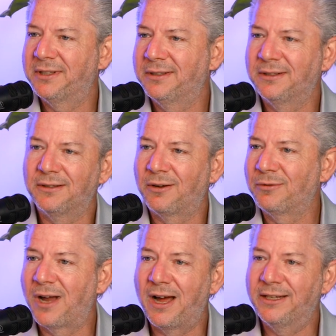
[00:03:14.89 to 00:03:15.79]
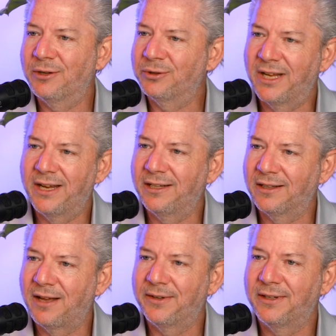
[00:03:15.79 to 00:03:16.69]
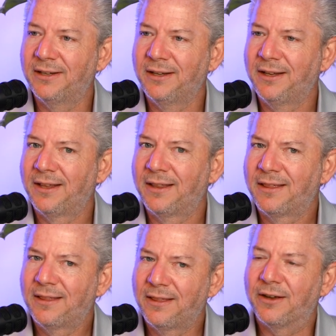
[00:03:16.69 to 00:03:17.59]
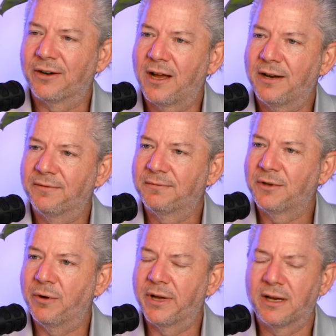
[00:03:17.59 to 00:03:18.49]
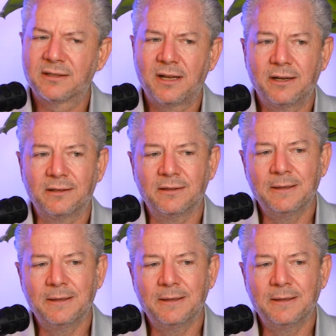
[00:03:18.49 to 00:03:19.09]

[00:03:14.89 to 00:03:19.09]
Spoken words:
in 09, 010, 11, they're kind of going out of style.